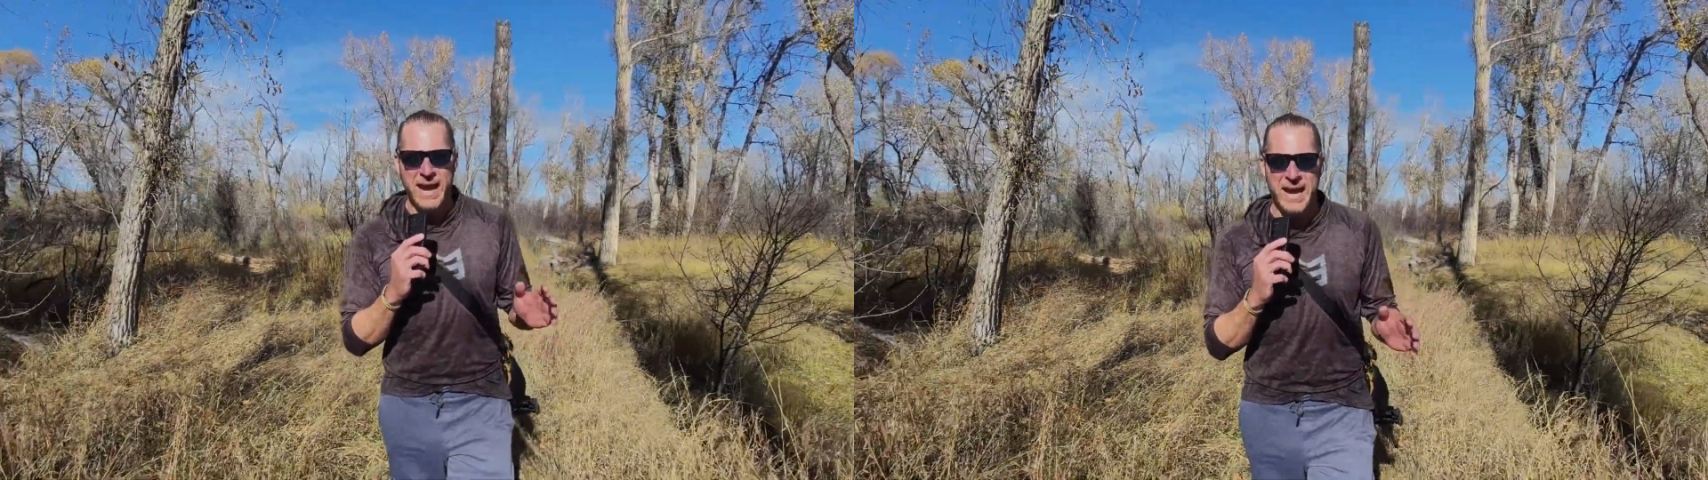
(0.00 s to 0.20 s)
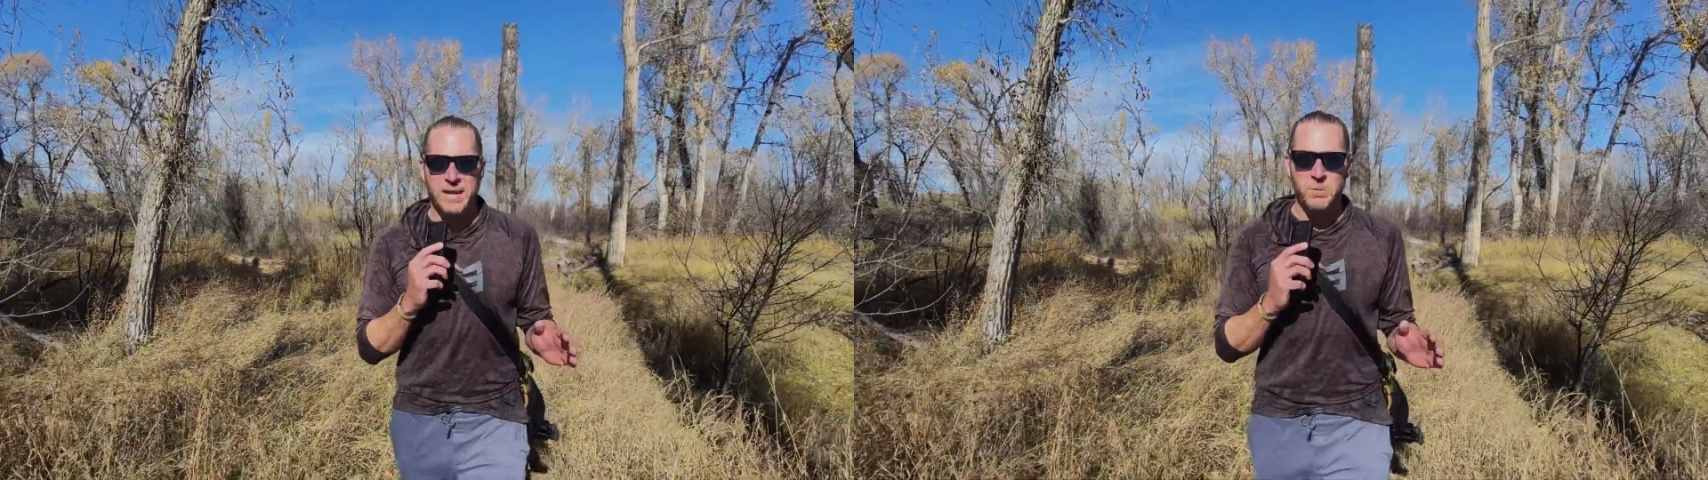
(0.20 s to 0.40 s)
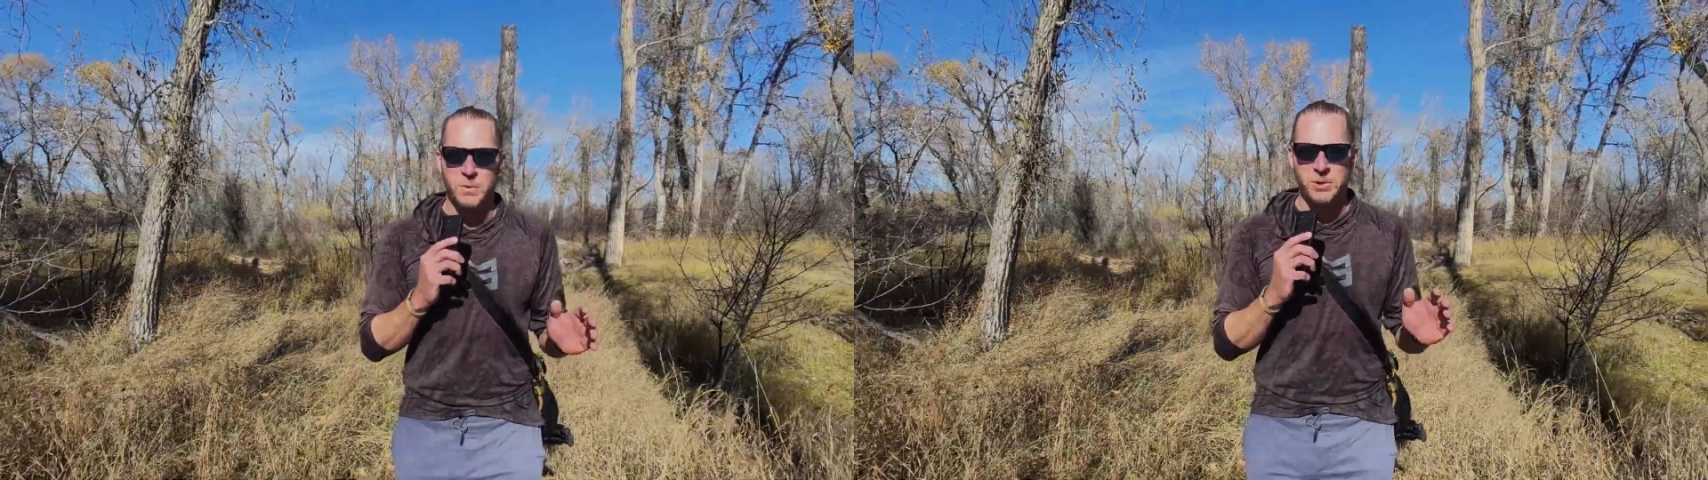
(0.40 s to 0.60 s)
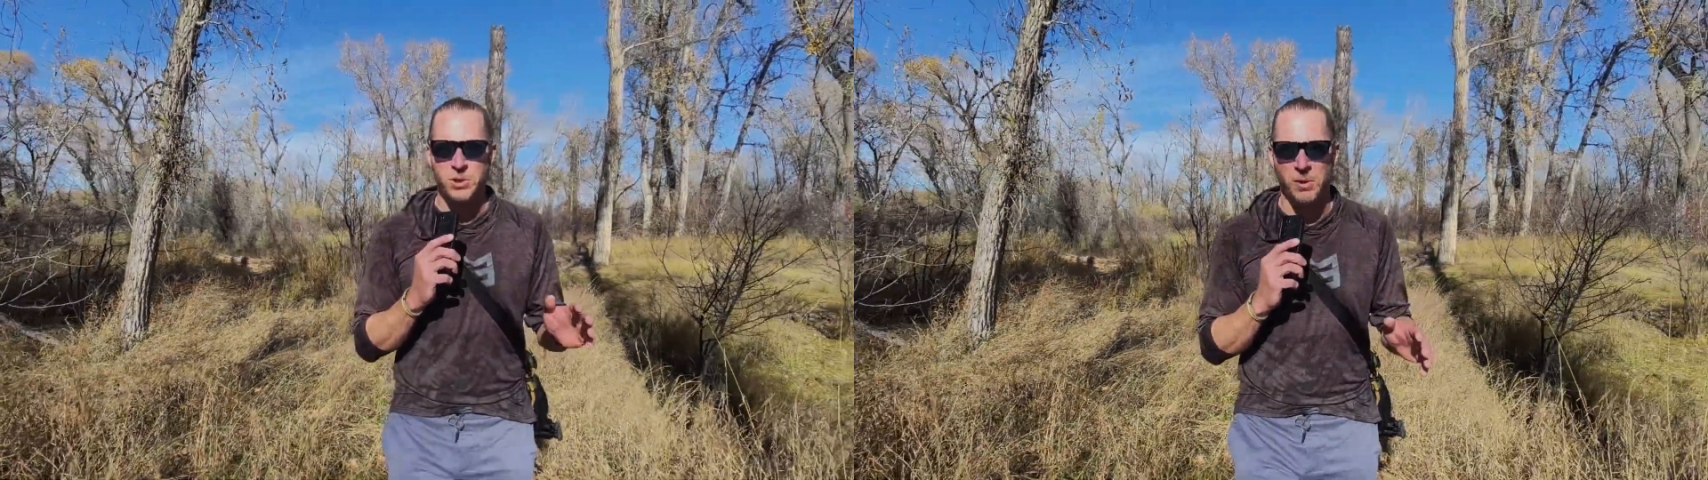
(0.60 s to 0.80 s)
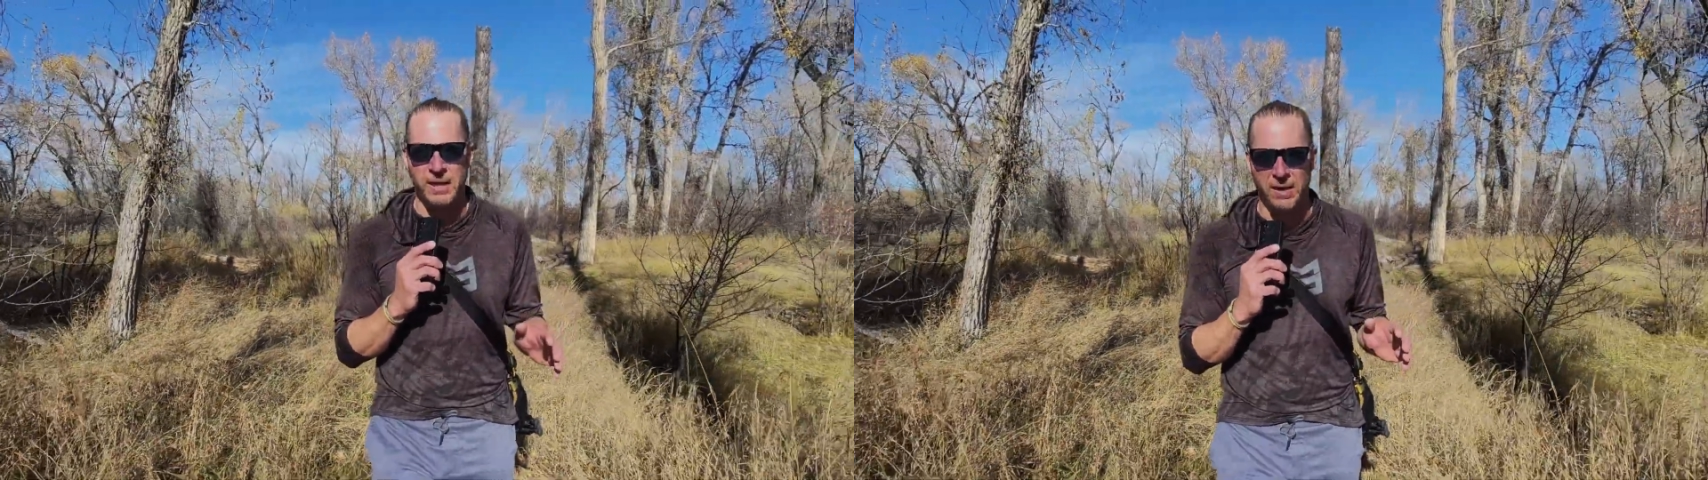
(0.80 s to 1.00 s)
and we were
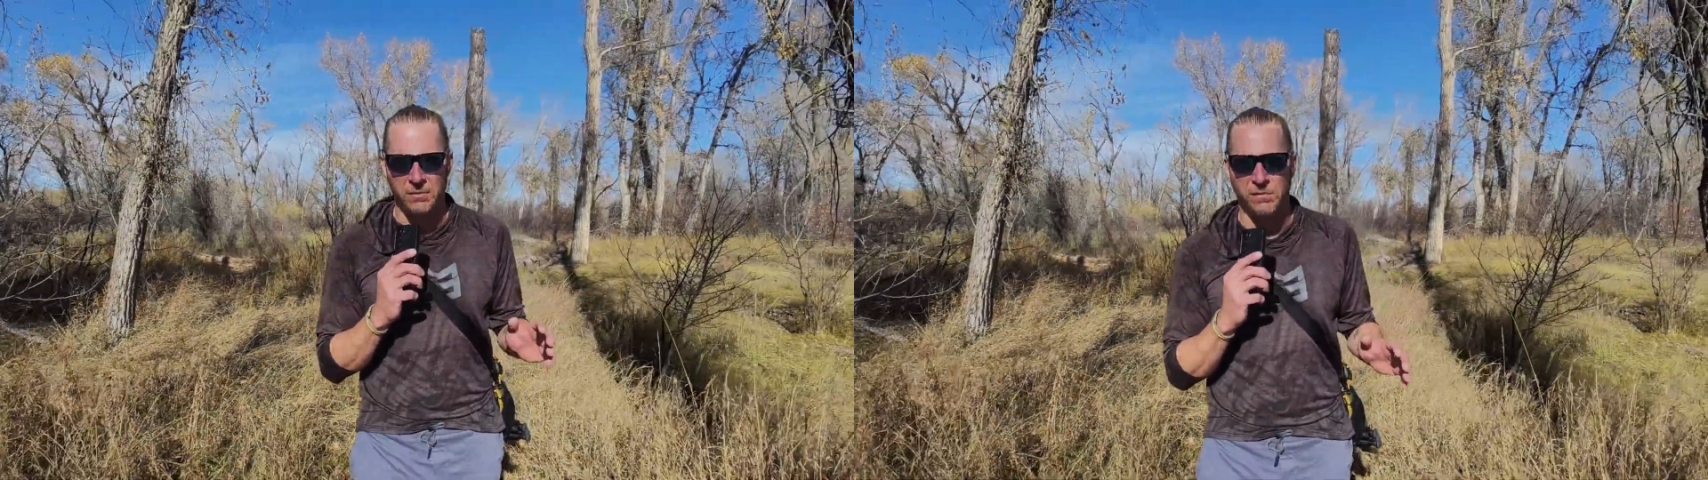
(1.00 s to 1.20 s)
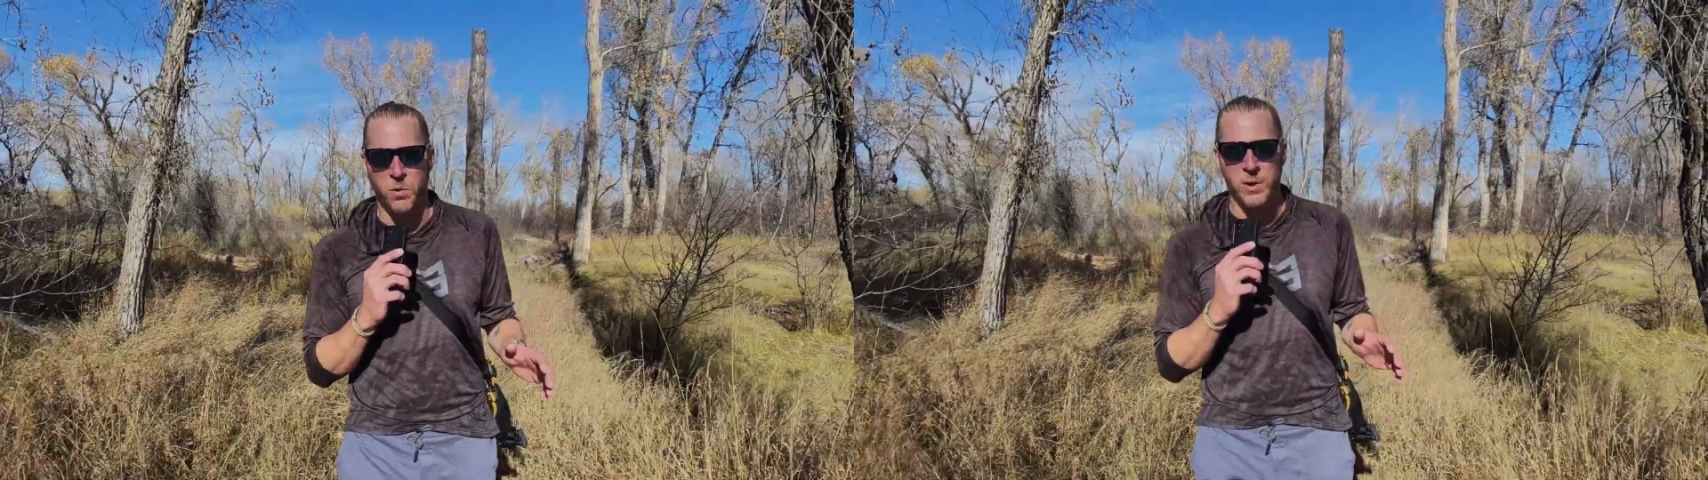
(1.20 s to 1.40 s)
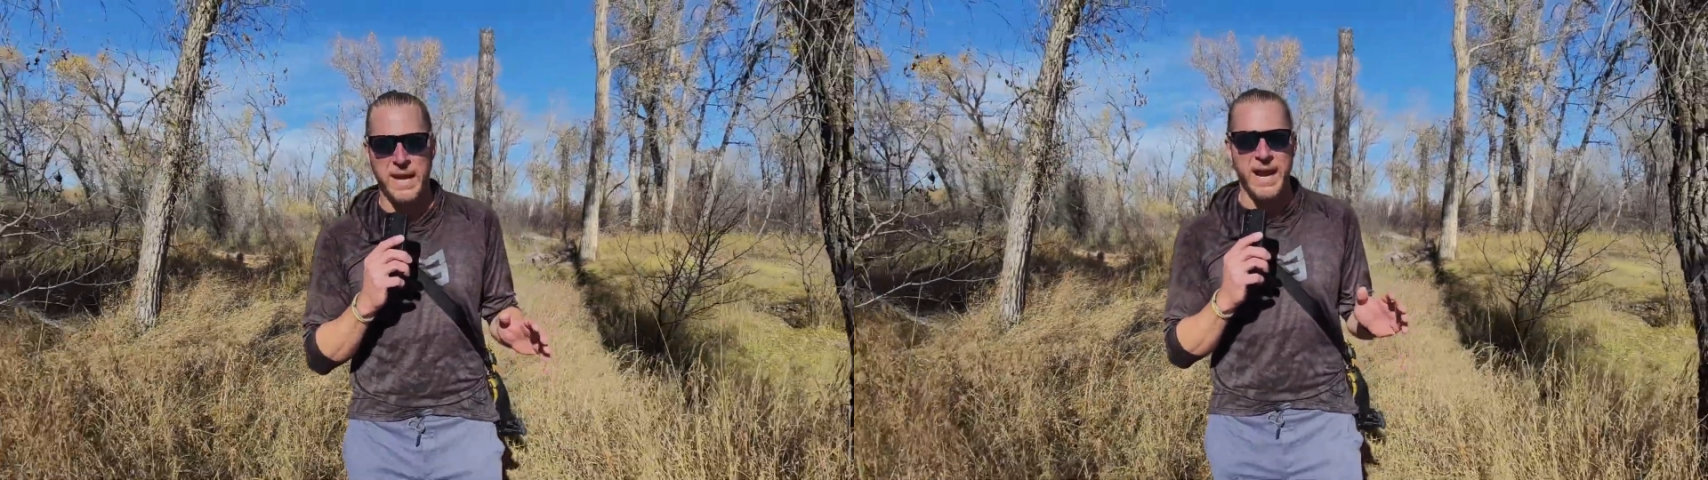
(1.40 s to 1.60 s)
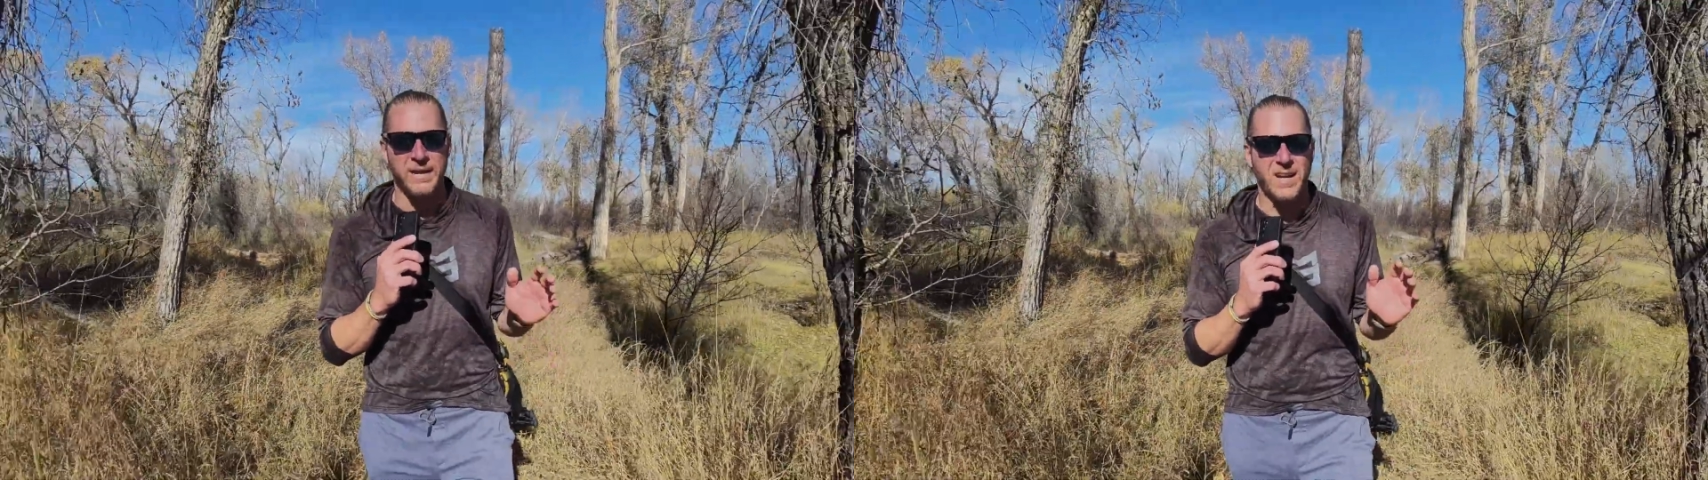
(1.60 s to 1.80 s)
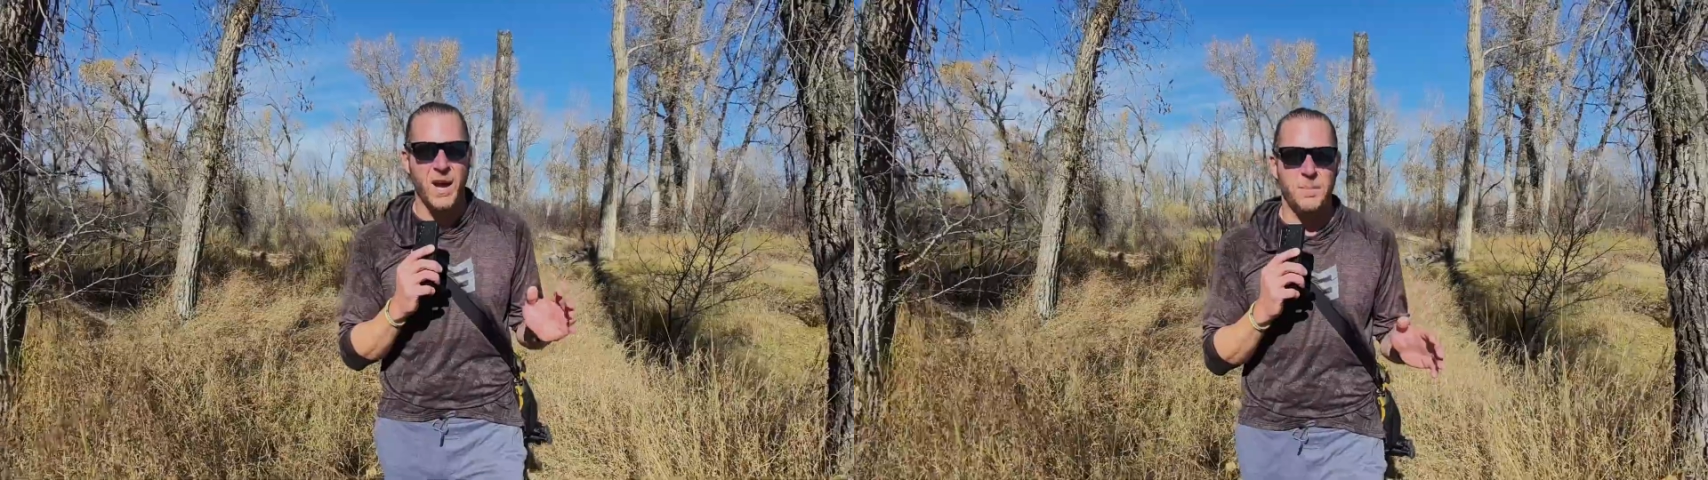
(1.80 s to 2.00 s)
shooting in
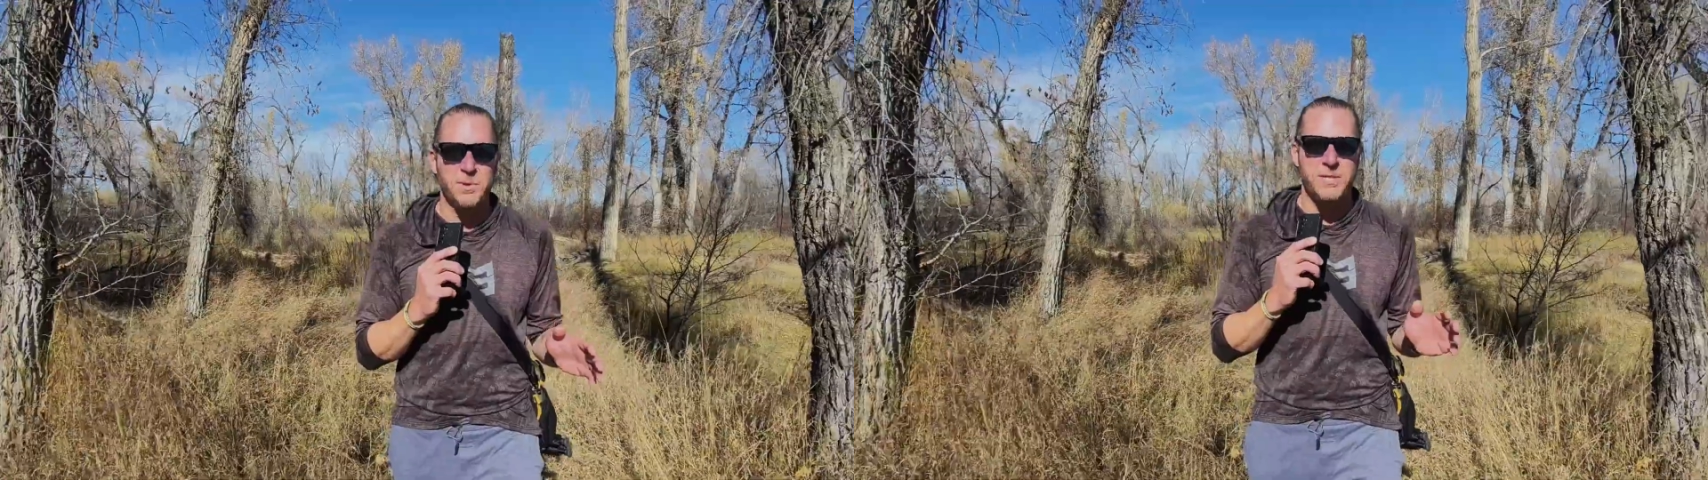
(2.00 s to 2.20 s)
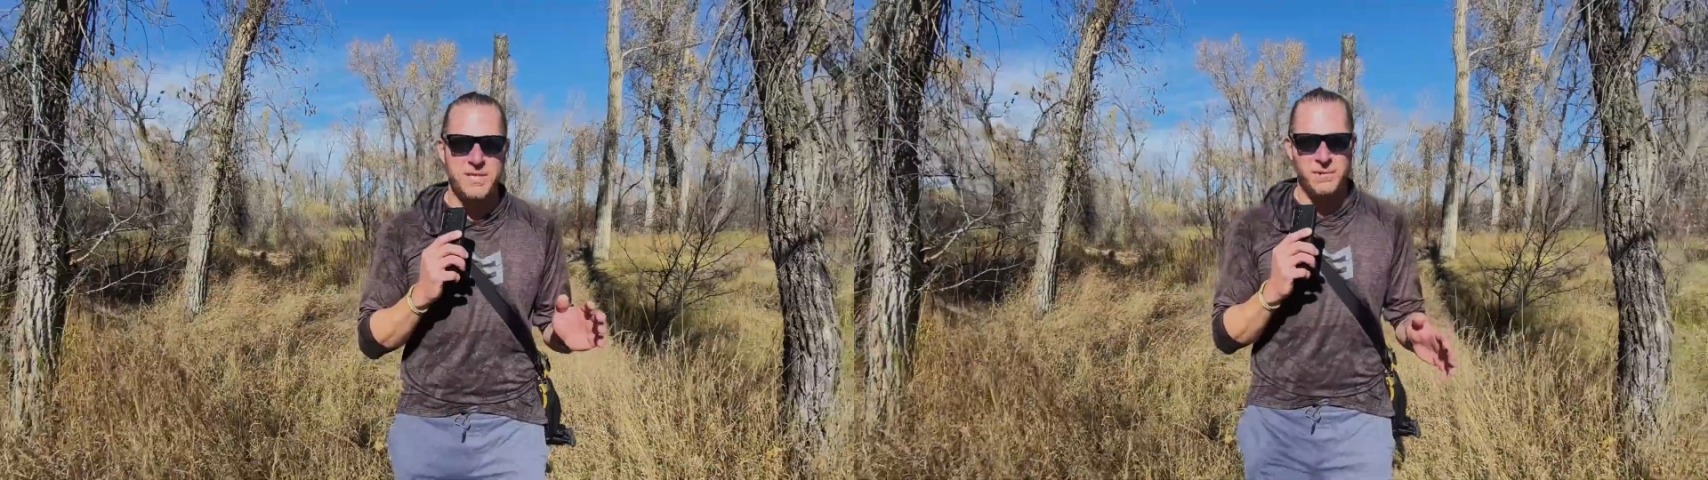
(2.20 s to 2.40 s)
4K in a couple